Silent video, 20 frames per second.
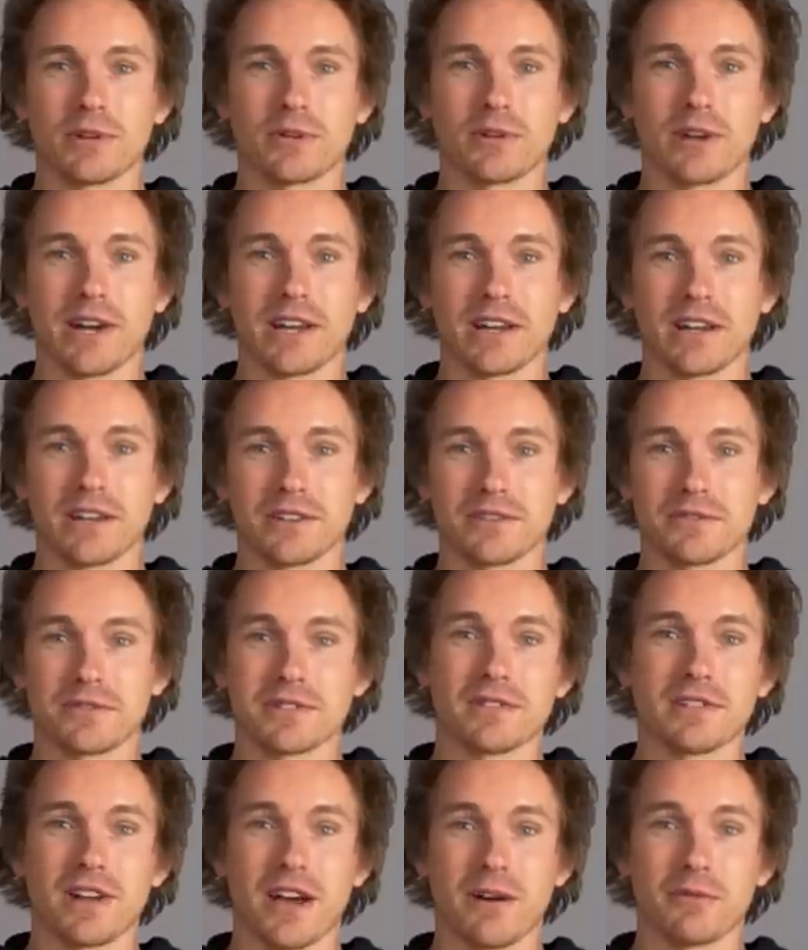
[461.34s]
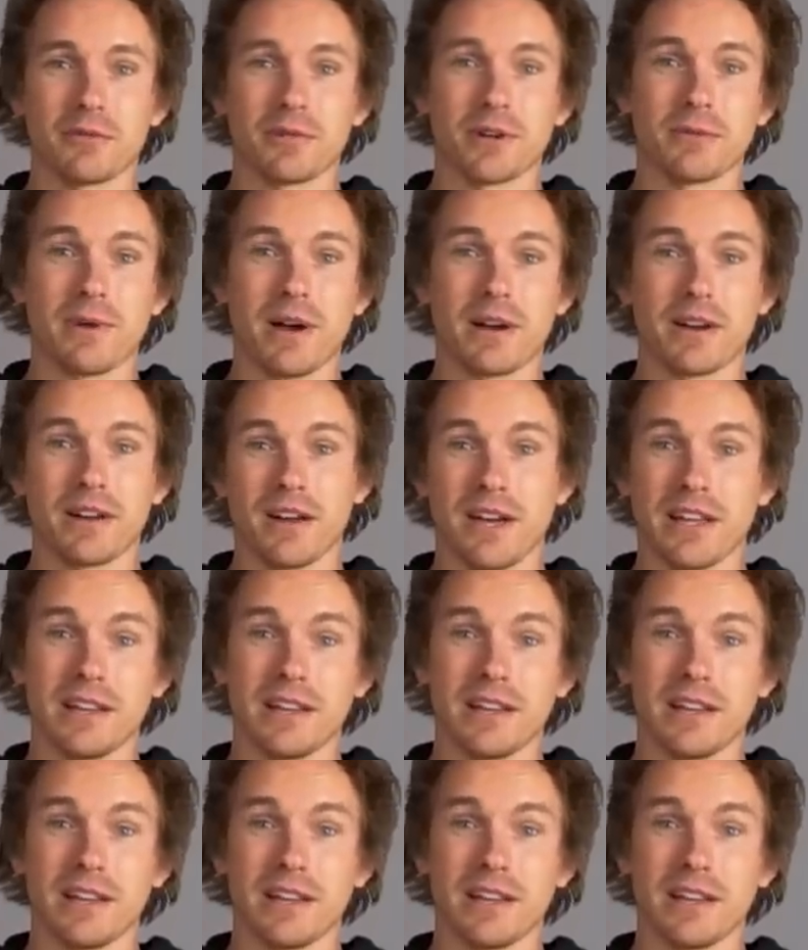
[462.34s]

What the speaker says: crank, and you should not worry about it.